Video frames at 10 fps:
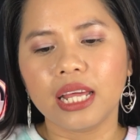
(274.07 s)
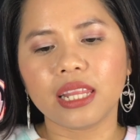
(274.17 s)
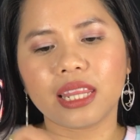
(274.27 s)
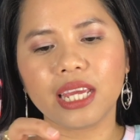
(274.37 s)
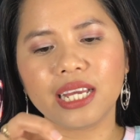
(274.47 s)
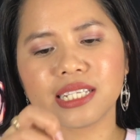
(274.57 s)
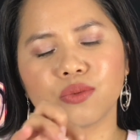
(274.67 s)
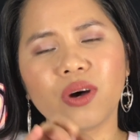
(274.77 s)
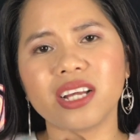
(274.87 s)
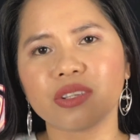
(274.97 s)
This
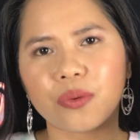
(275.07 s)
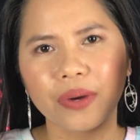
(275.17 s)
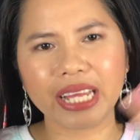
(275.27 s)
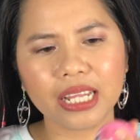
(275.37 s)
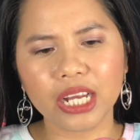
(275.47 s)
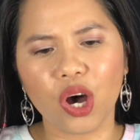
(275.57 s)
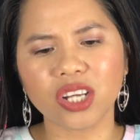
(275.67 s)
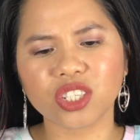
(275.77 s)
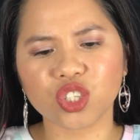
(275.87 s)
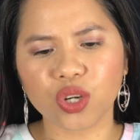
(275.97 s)
was really
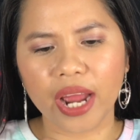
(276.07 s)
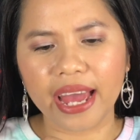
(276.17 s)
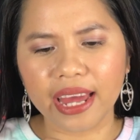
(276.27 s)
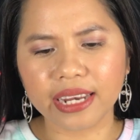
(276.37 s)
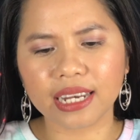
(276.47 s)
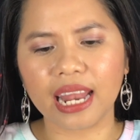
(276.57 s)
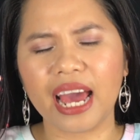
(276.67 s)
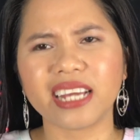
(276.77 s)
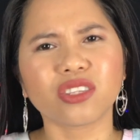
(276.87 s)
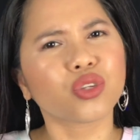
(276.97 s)
on trend
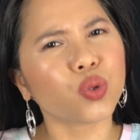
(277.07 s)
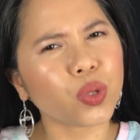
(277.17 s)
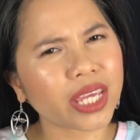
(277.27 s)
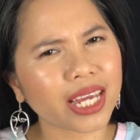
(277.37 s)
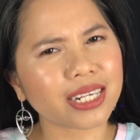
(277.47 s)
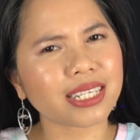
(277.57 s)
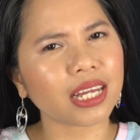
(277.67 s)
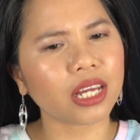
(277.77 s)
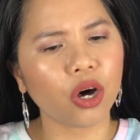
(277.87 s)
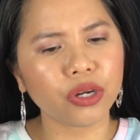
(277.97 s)
like 2 years
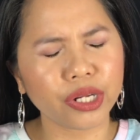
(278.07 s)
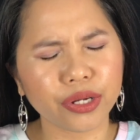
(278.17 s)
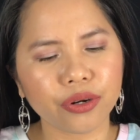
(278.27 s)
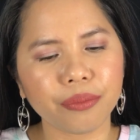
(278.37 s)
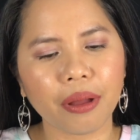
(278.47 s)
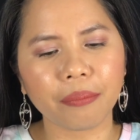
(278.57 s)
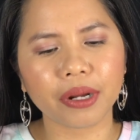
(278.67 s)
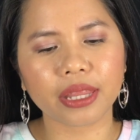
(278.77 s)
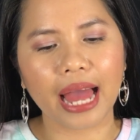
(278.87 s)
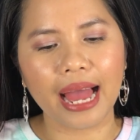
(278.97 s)
ago. Do you
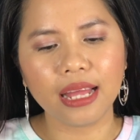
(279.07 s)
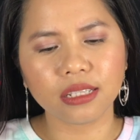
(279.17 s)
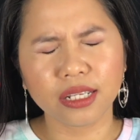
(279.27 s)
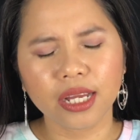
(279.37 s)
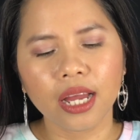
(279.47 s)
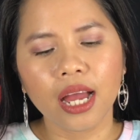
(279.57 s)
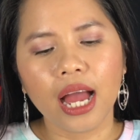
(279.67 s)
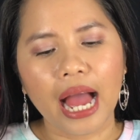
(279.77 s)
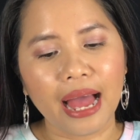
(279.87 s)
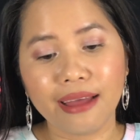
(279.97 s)
remember that?
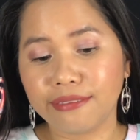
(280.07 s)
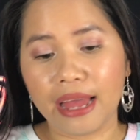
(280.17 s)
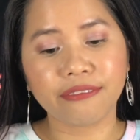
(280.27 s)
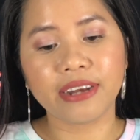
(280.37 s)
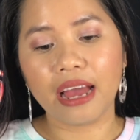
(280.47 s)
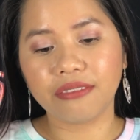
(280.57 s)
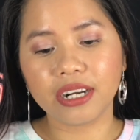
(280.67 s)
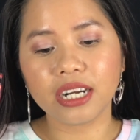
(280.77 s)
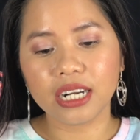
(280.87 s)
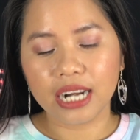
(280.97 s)
I've
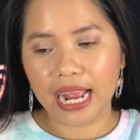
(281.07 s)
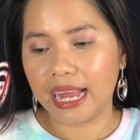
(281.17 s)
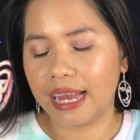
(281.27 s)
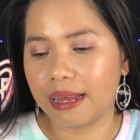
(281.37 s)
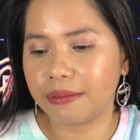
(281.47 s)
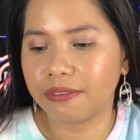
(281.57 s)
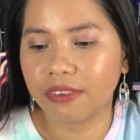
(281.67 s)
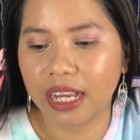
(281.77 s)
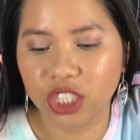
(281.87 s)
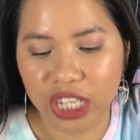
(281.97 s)
never have
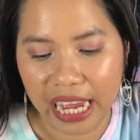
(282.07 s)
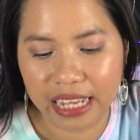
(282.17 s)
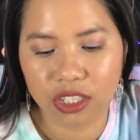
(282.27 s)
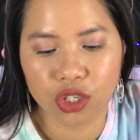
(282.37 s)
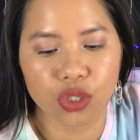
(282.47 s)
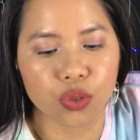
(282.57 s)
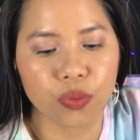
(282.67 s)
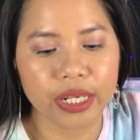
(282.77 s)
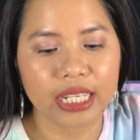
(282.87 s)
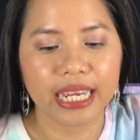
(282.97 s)
a chance to
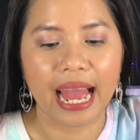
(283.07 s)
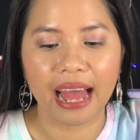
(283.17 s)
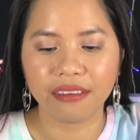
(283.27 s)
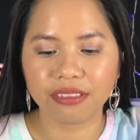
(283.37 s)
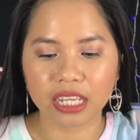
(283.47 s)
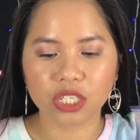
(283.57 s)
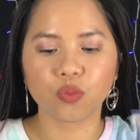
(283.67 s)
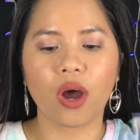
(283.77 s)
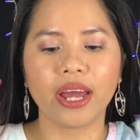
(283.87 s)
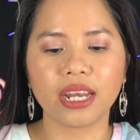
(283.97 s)
really have this
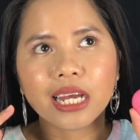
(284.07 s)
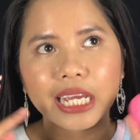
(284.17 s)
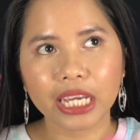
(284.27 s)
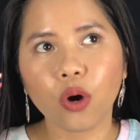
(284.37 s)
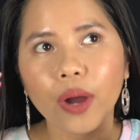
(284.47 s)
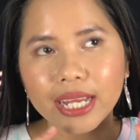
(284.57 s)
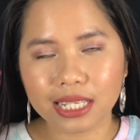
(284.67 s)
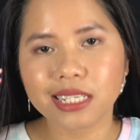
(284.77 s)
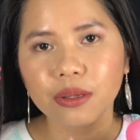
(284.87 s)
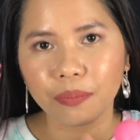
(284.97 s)
one.
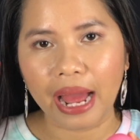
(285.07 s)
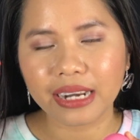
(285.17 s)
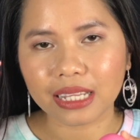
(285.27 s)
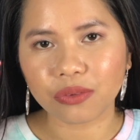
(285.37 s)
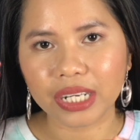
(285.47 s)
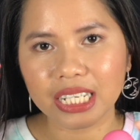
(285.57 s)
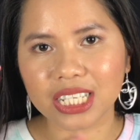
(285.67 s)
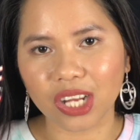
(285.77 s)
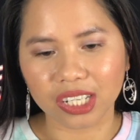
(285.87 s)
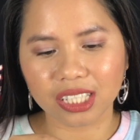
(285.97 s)
EOS is a brand that really
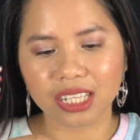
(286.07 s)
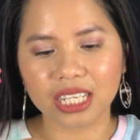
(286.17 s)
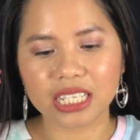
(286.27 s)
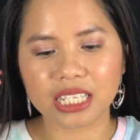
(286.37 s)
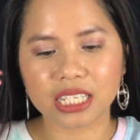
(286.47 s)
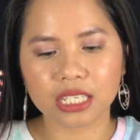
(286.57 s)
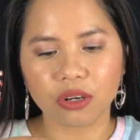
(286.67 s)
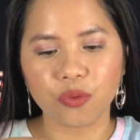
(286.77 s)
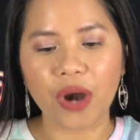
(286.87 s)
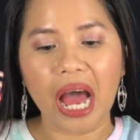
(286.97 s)
started this
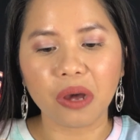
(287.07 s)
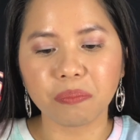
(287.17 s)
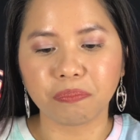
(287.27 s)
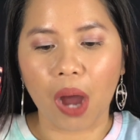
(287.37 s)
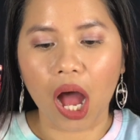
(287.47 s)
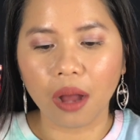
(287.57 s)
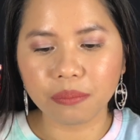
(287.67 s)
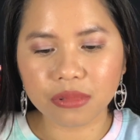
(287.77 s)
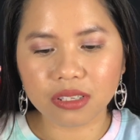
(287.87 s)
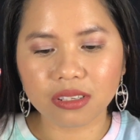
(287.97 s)
round
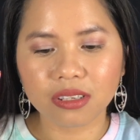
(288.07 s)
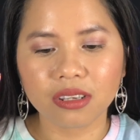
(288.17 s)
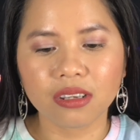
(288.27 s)
balms.